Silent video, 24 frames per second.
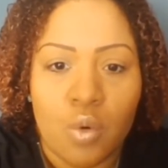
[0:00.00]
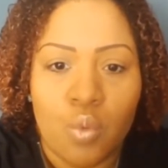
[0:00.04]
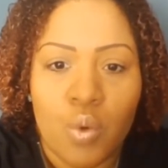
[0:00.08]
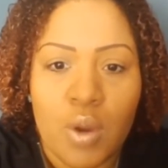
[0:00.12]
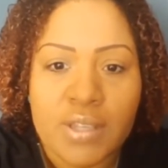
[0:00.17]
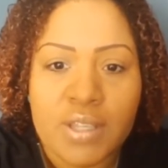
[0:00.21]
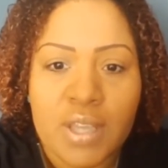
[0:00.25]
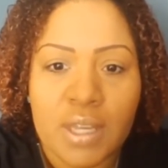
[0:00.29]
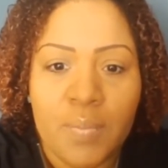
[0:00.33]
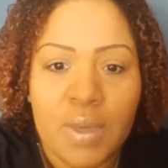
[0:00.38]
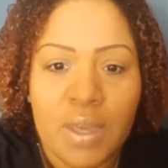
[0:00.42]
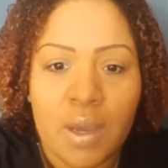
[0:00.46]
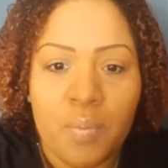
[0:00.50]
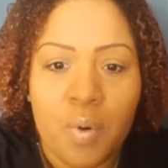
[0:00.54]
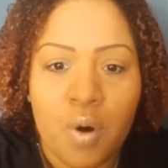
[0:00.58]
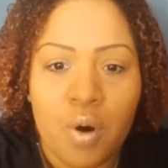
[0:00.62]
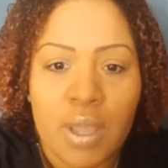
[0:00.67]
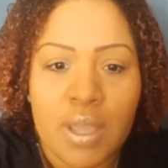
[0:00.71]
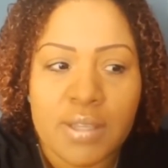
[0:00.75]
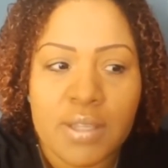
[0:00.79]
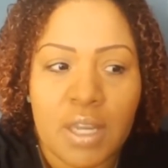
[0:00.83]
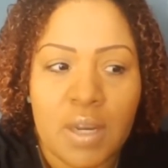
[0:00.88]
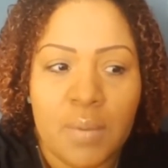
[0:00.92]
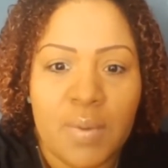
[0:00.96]
It's gonna be a
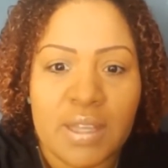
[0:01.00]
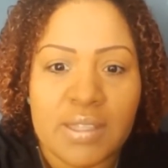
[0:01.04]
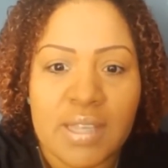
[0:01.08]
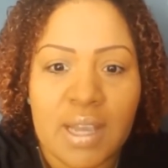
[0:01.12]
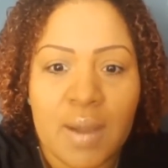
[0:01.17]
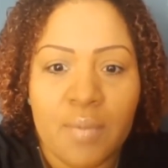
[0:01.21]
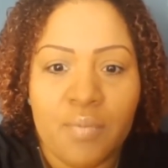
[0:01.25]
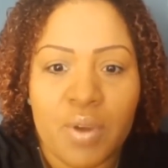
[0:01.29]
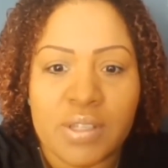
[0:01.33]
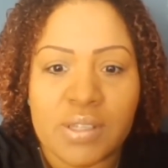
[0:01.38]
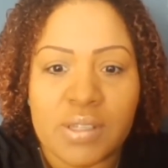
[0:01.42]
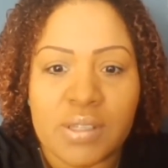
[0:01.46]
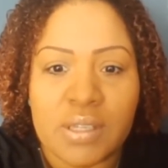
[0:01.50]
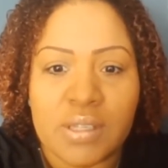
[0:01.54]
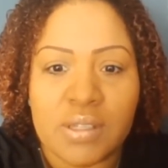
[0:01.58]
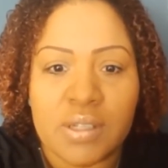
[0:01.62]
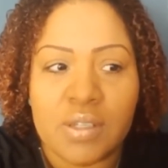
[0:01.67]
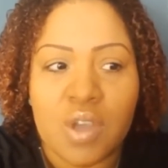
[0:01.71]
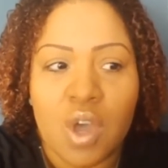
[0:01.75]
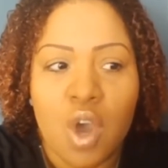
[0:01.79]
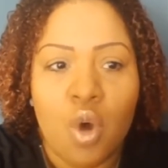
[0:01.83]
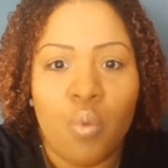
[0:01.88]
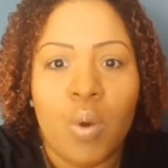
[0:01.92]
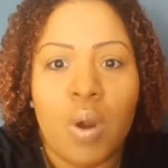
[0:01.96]
part. It's gonna be a time, brothers and
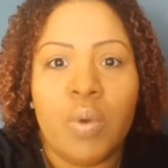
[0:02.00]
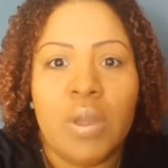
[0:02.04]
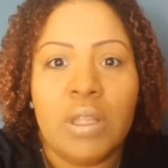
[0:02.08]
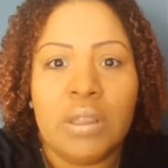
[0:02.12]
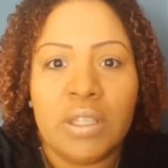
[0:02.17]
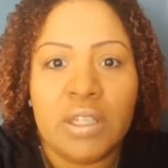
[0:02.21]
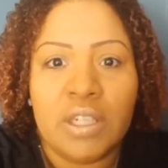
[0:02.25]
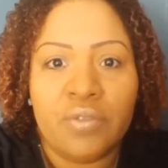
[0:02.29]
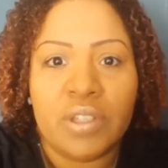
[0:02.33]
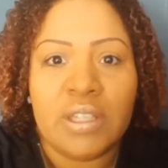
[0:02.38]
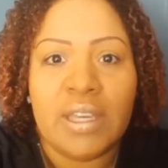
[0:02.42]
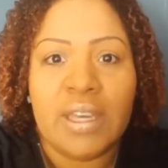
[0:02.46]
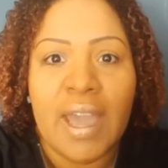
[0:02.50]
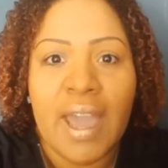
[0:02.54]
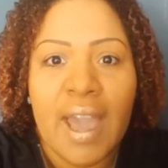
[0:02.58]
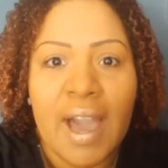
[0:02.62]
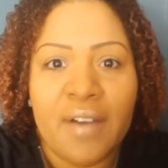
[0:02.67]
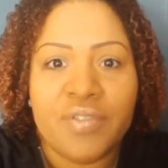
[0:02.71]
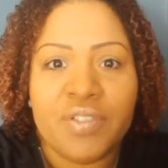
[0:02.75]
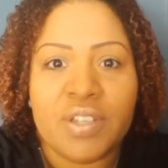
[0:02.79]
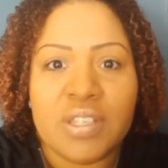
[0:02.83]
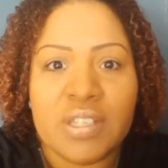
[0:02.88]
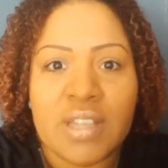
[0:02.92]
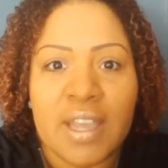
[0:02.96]
sisters, where we literally
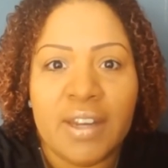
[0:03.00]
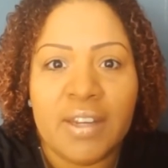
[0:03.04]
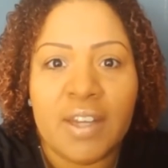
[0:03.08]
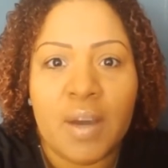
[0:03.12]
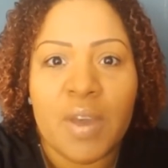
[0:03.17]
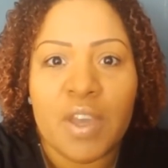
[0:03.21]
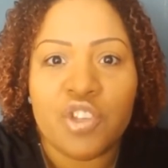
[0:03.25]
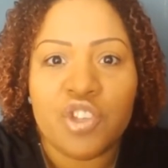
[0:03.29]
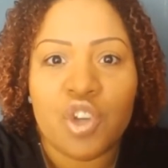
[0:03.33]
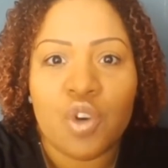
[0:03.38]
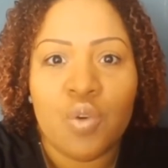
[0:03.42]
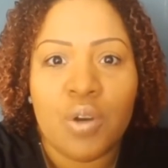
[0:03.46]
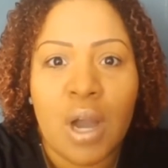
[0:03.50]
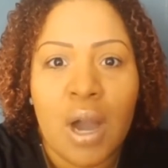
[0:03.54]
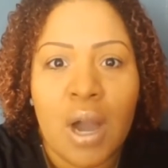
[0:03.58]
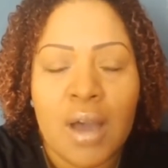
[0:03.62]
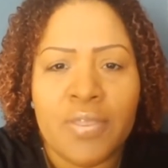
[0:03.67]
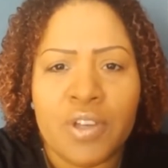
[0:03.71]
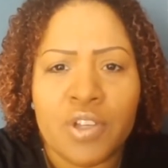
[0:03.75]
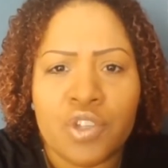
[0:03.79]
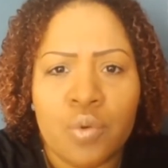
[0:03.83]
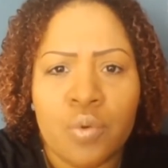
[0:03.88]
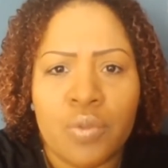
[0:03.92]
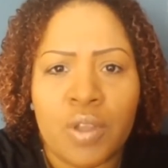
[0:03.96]
have to stand up and show
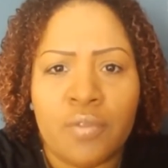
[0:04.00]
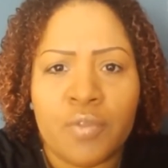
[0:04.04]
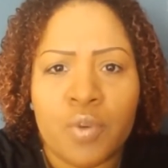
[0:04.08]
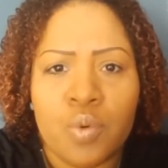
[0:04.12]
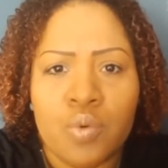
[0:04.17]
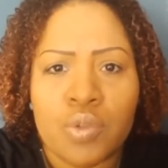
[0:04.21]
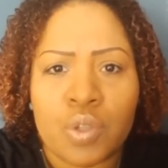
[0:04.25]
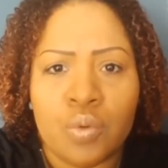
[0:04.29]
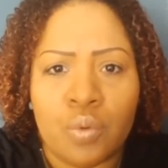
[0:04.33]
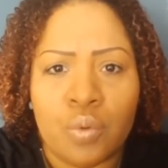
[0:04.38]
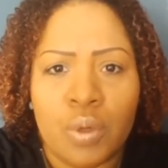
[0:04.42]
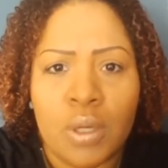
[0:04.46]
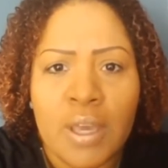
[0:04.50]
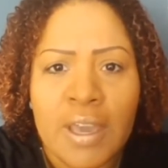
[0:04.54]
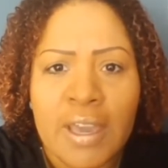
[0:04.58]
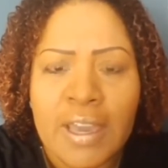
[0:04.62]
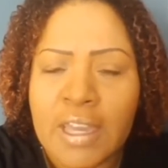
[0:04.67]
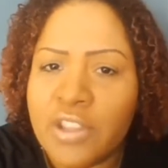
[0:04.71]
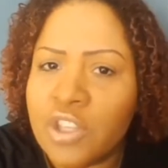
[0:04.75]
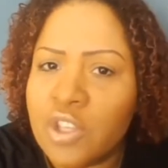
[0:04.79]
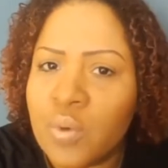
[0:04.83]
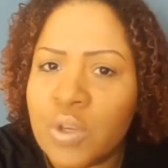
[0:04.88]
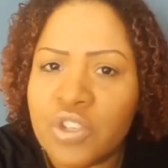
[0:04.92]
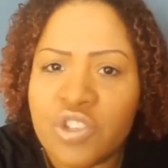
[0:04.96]
God the truth of who's who.
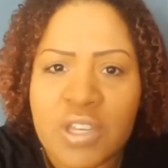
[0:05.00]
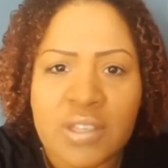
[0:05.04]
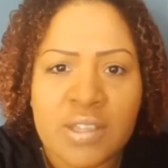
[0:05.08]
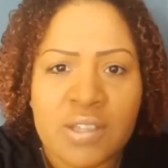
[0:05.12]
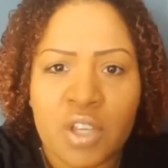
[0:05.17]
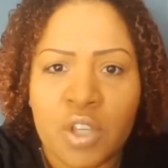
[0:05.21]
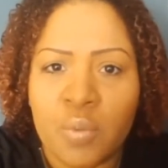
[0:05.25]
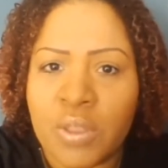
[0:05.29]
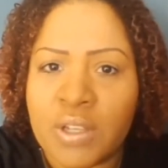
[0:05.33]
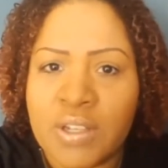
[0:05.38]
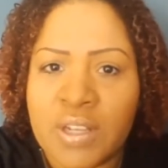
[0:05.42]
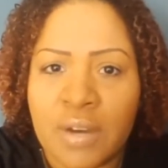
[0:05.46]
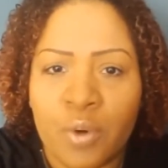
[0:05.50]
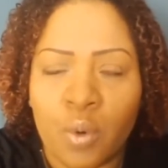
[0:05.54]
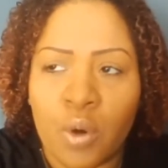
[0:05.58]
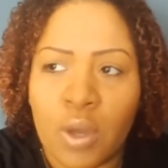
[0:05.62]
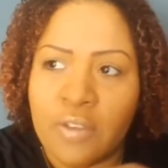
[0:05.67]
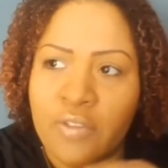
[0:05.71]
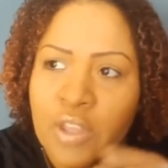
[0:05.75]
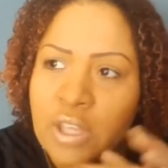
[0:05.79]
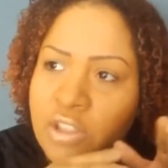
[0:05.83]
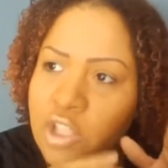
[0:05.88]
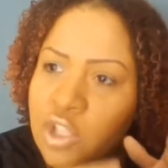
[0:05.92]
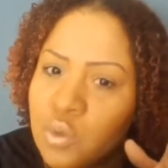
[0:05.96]
Either you're with Jesus or you're with the devil.
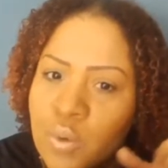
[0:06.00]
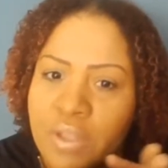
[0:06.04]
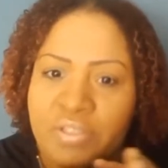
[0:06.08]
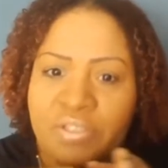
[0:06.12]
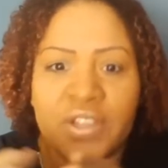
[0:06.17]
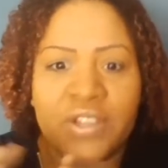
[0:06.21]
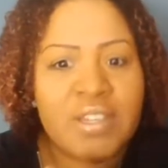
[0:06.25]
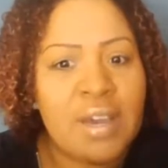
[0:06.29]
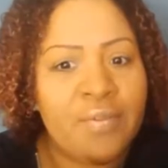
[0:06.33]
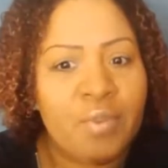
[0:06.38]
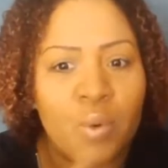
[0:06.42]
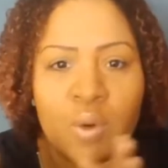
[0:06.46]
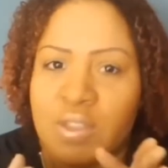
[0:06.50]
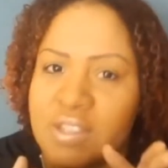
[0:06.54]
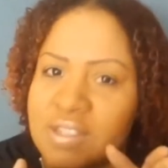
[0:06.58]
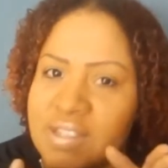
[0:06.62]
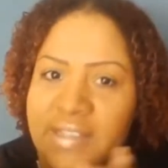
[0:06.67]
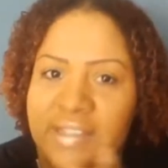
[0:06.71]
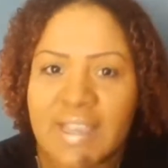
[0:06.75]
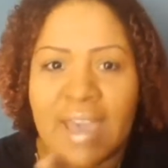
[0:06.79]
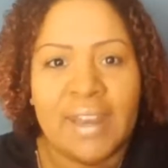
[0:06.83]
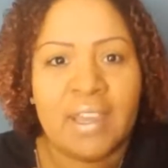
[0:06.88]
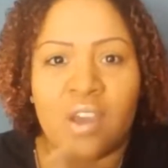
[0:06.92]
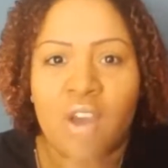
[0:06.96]
Either you're with the devil or the
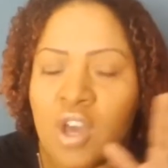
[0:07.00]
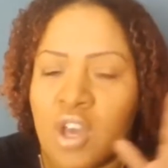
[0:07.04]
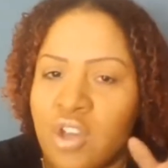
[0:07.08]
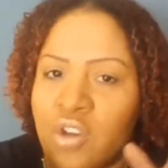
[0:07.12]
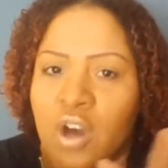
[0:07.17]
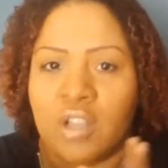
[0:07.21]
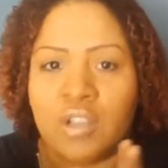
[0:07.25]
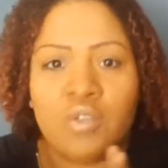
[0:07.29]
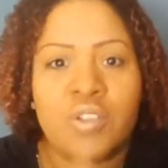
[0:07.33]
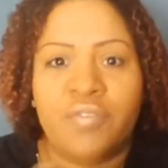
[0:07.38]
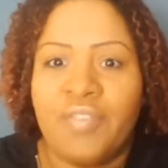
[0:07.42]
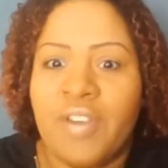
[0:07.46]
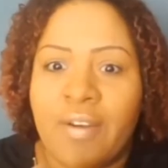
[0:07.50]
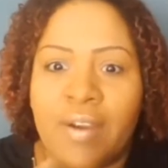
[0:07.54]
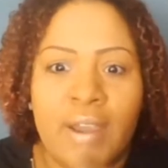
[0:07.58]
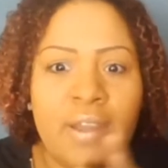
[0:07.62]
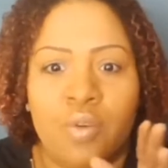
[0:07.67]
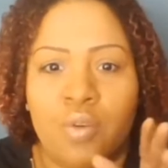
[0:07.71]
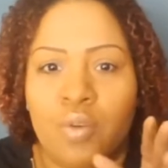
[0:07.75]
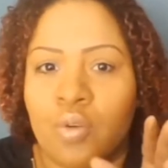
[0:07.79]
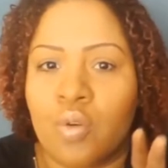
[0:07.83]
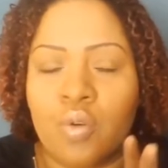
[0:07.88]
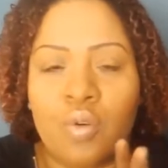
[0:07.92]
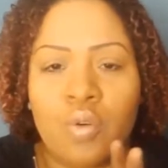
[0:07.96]
satanic, uh,
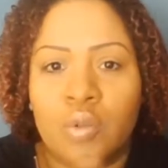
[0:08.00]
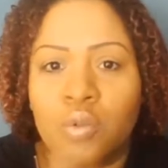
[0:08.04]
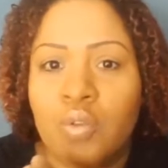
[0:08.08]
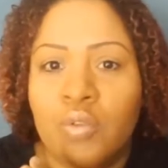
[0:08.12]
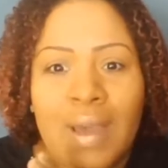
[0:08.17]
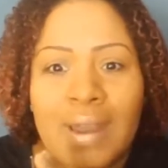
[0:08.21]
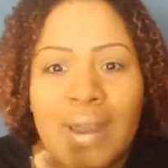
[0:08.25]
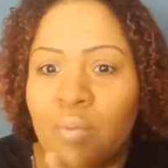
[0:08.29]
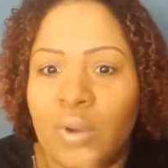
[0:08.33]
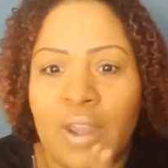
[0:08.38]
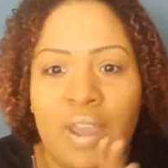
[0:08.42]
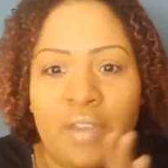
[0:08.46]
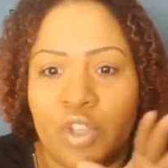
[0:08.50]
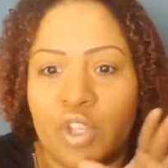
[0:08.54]
Luciferian, or, or, or Whatever.